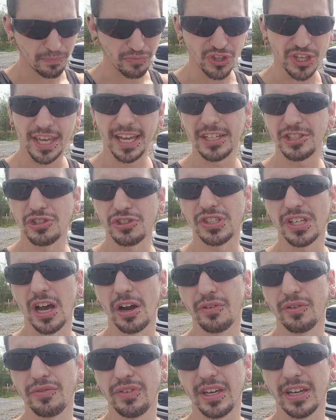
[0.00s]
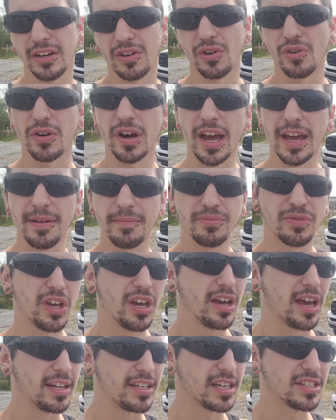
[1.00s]
get yourself a vehicle, right?
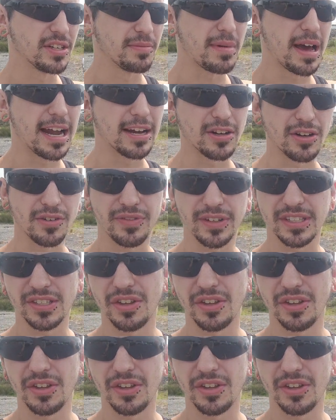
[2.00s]
It doesn't matter if it's